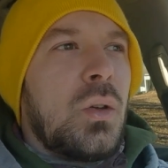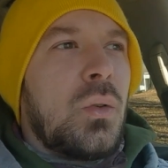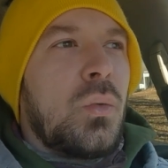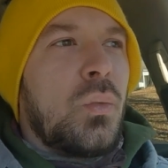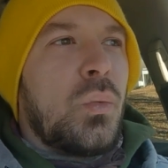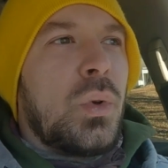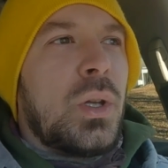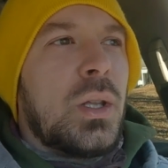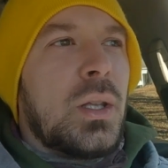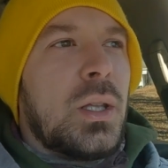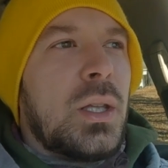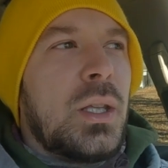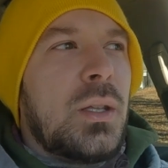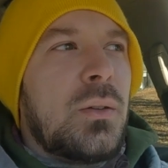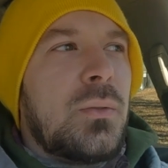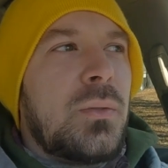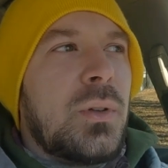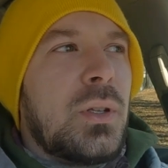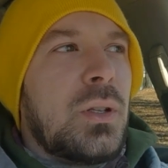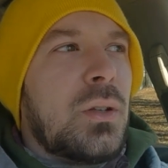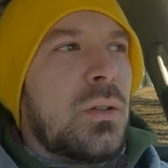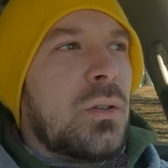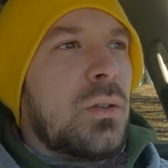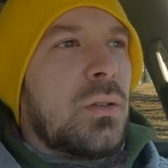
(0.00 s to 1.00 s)
we live
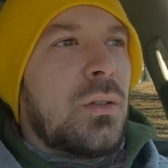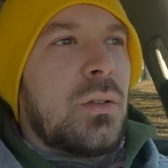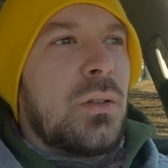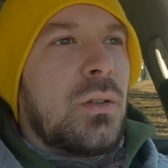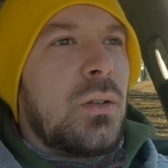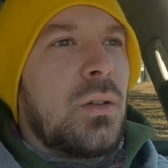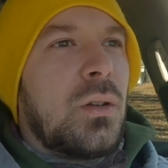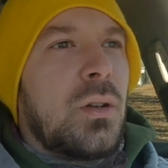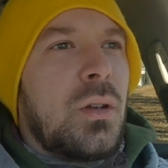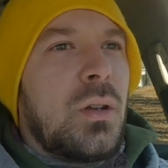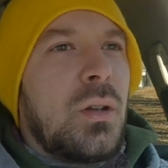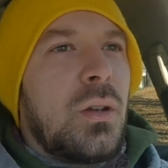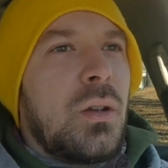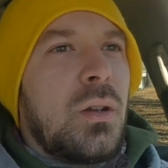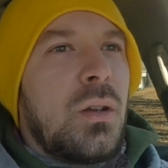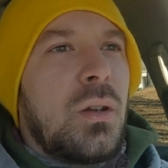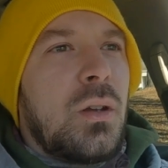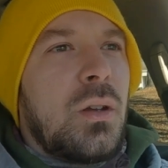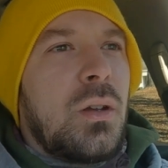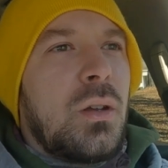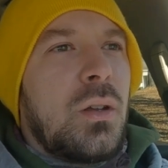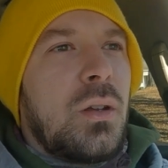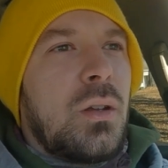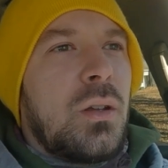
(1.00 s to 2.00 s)
in,
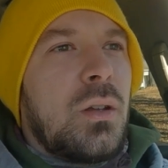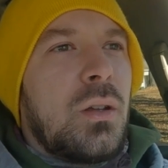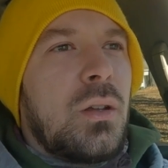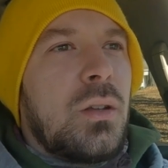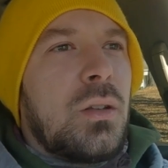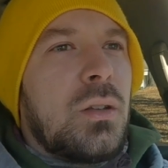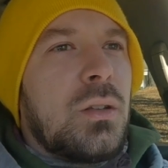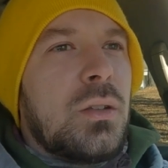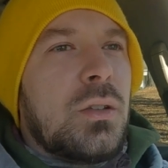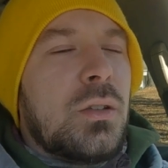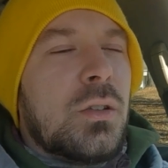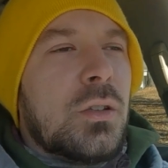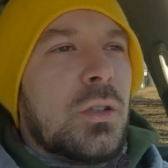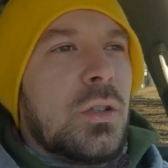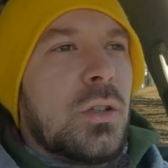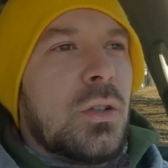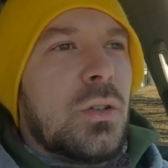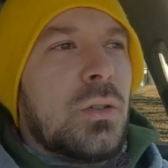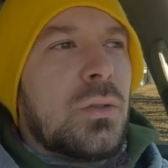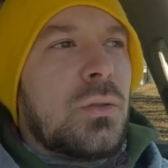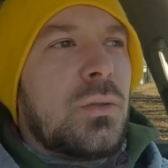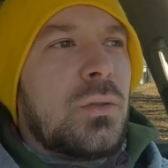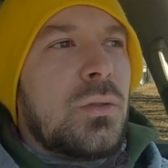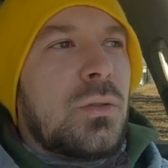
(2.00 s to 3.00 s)
you
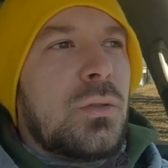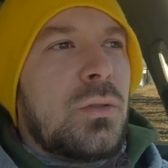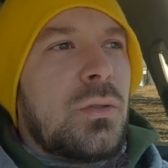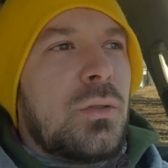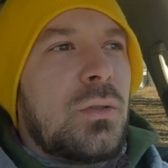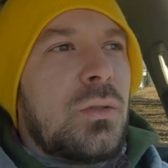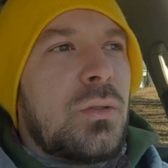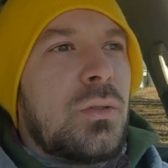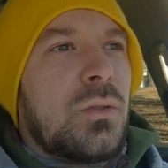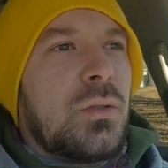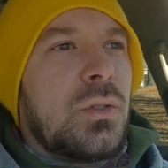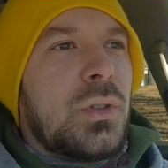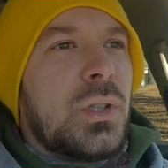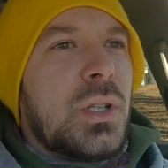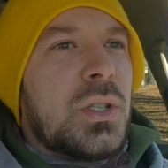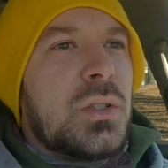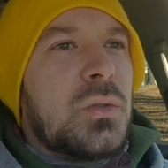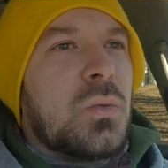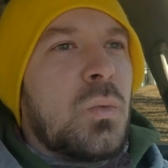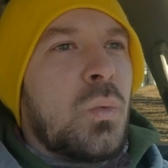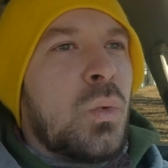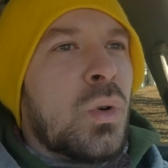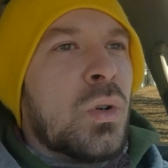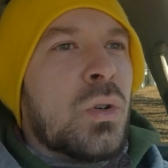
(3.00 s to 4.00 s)
know,
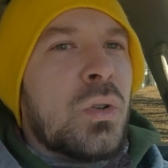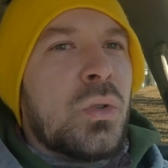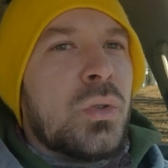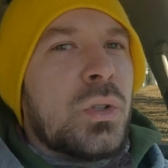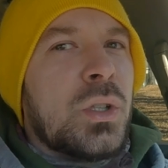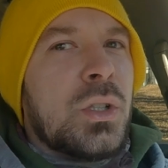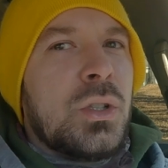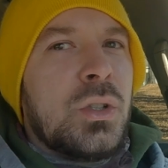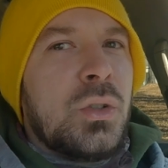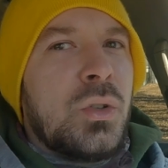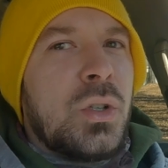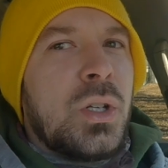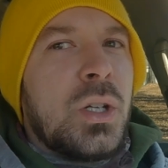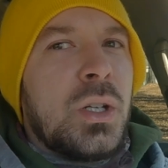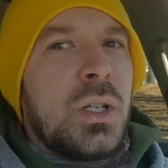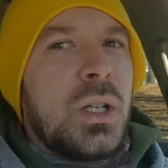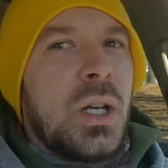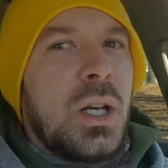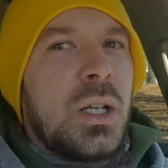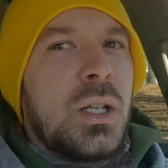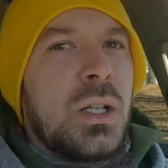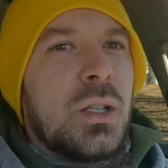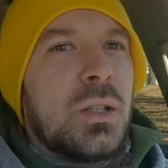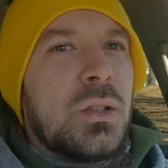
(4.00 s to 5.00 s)
this world, and you can
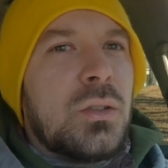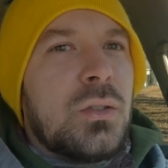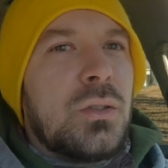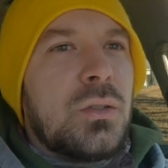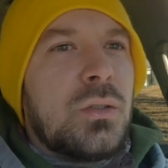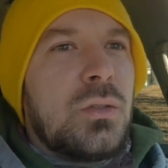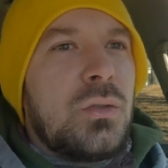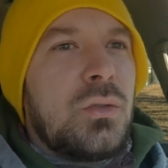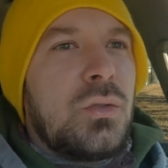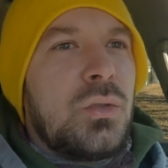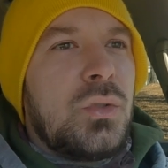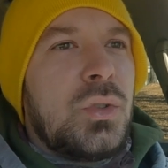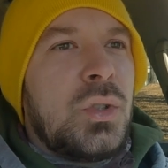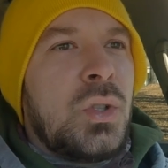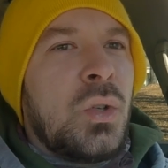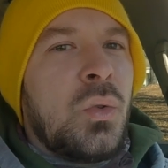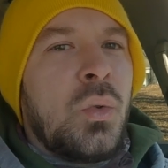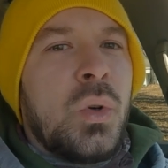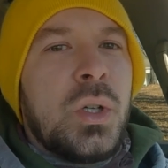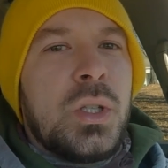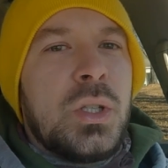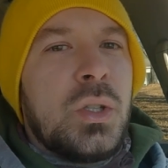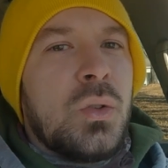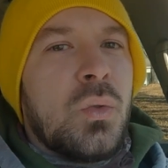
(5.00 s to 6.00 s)
kind of do
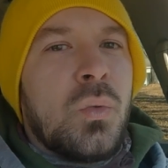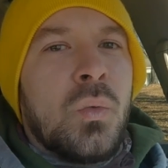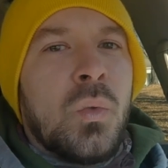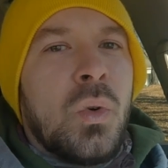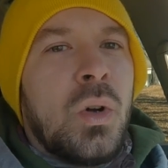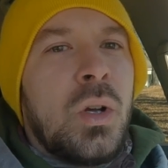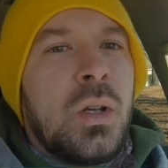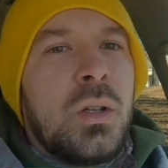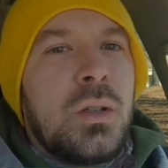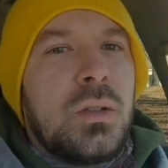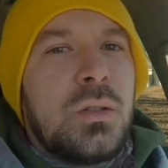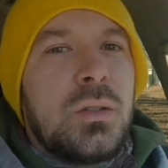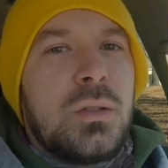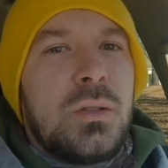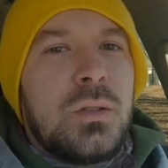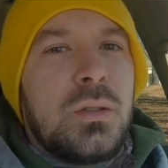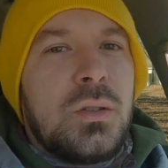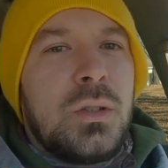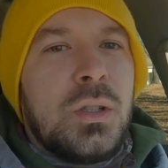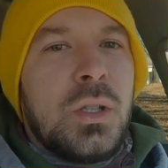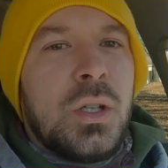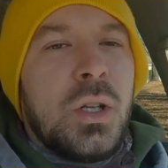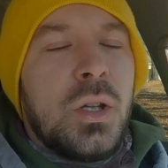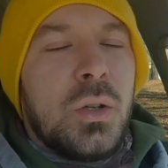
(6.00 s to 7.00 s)
what you want,
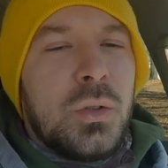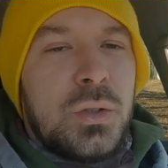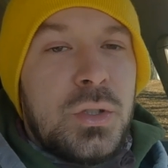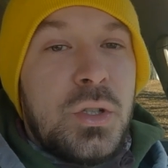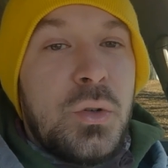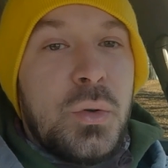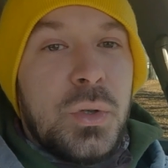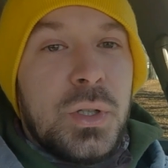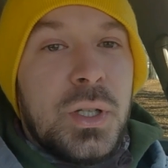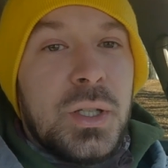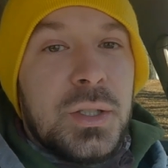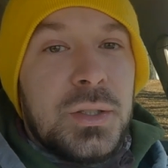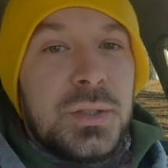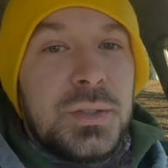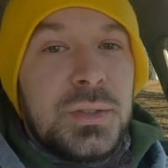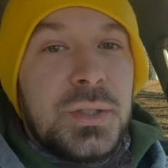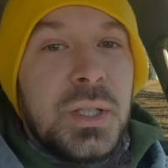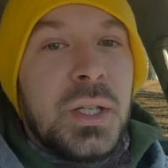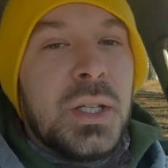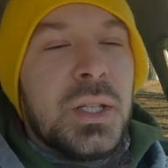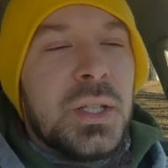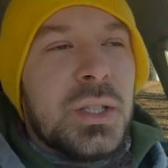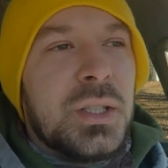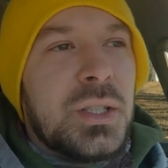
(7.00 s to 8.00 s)
you know, to an
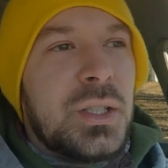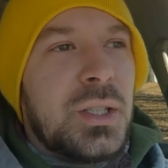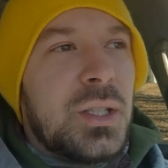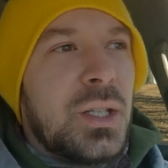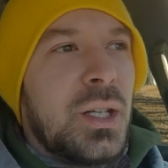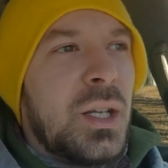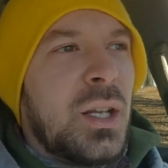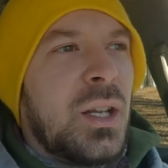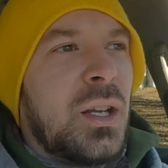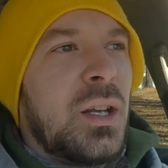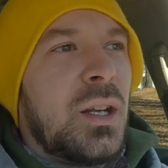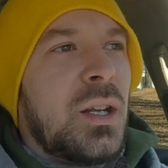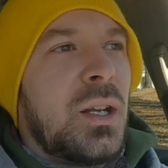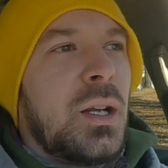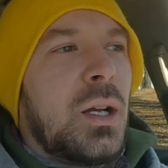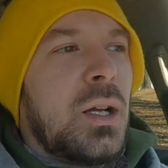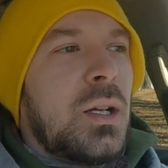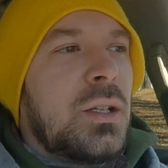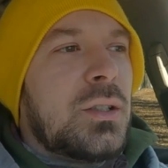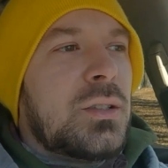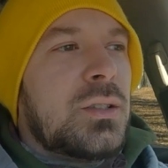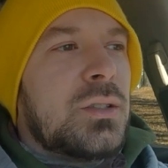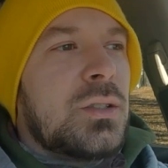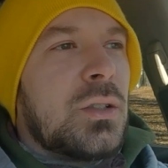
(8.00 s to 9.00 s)
extent.
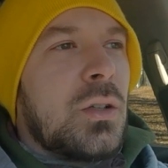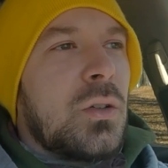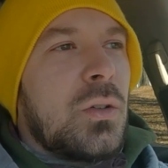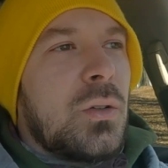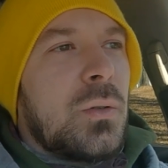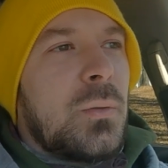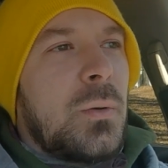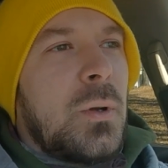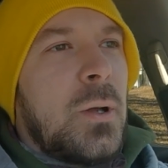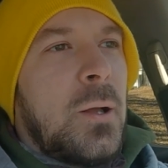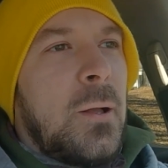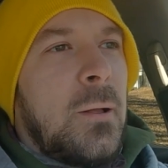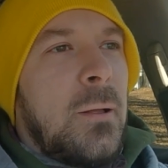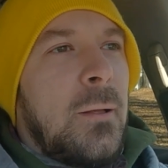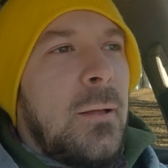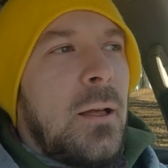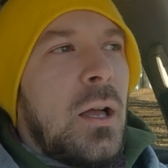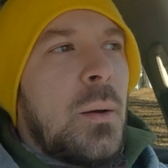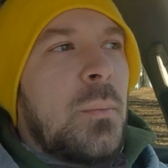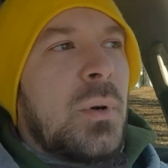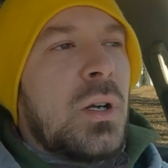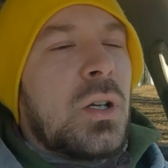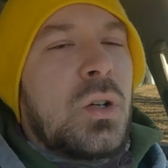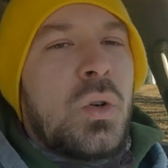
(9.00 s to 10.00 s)
So
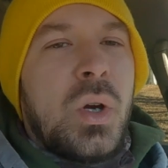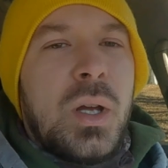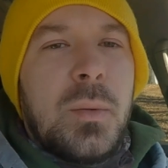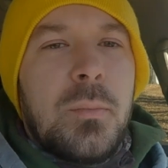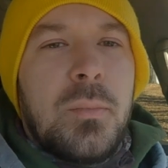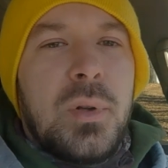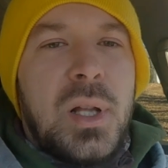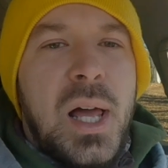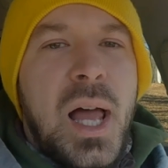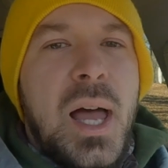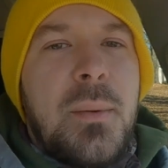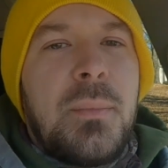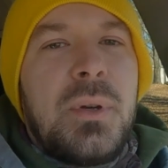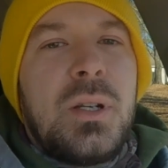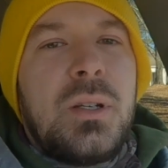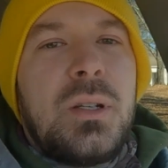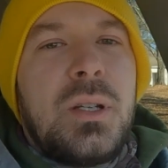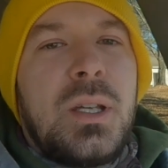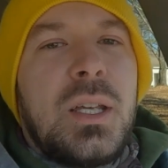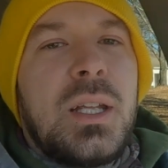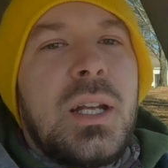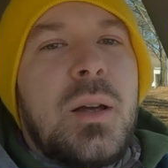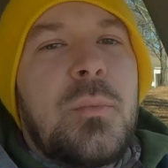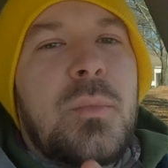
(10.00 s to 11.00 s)
I'm gonna quit blabbing
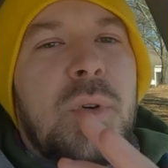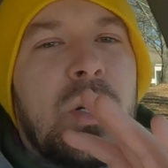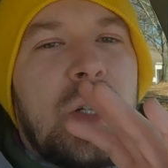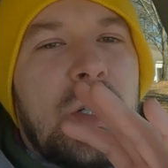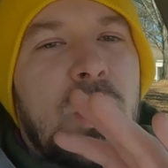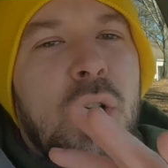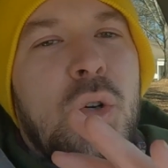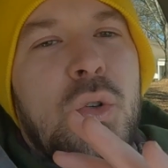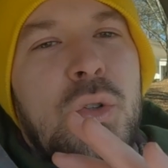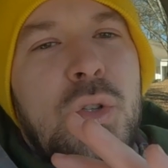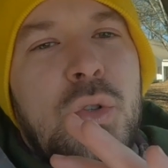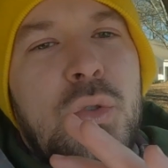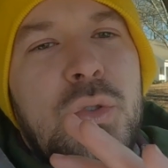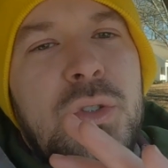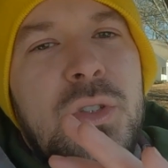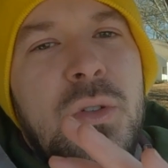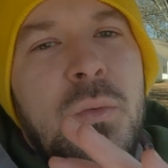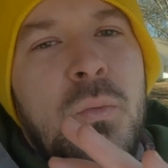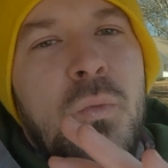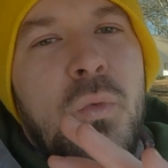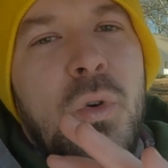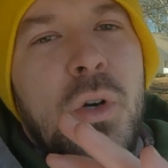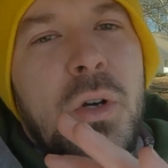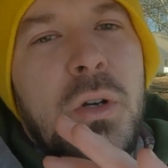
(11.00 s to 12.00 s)
and I'm gonna go do
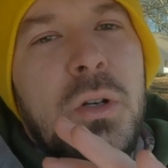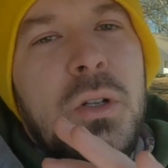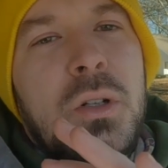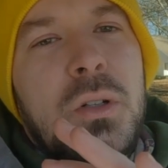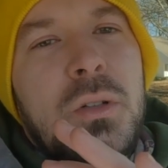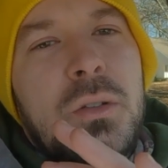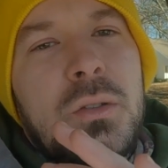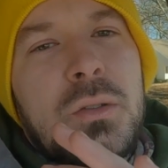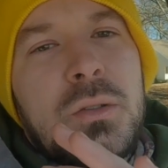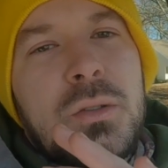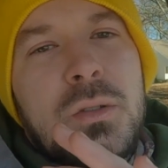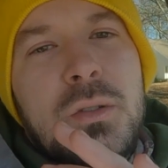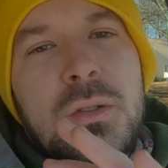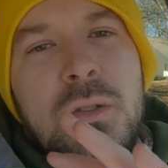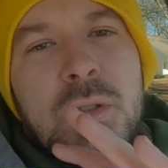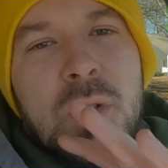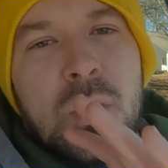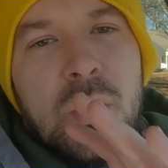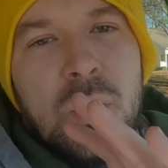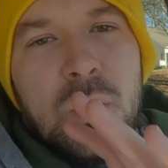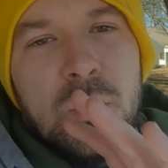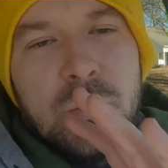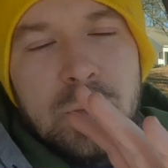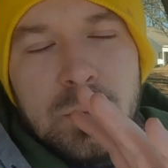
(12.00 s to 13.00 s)
some work.
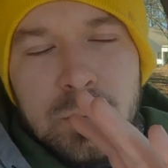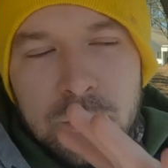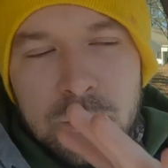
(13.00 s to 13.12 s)
So